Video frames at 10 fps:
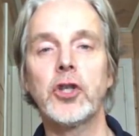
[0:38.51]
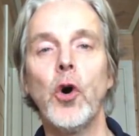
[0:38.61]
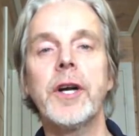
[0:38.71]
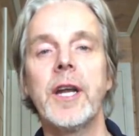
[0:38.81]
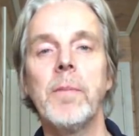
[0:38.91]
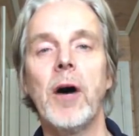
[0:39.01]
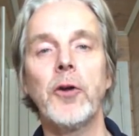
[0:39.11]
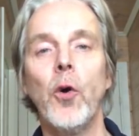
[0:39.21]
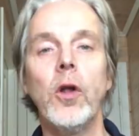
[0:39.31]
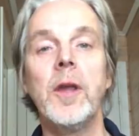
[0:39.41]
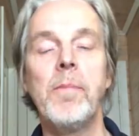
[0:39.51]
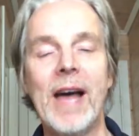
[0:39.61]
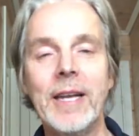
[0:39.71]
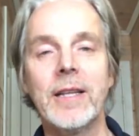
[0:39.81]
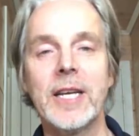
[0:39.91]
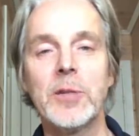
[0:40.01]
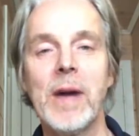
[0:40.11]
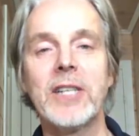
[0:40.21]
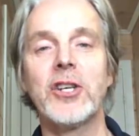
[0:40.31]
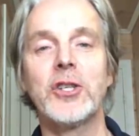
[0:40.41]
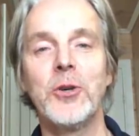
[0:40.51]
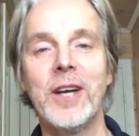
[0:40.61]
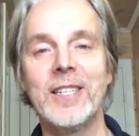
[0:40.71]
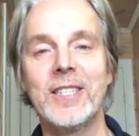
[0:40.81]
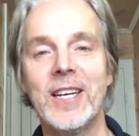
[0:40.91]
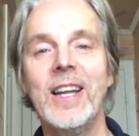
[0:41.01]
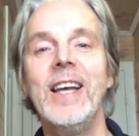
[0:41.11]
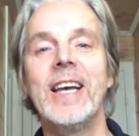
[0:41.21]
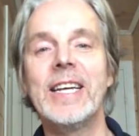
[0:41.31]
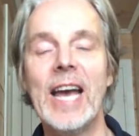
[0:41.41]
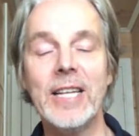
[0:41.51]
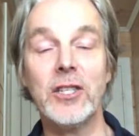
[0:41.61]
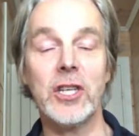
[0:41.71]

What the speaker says: talking about all the penalties Manchester United get.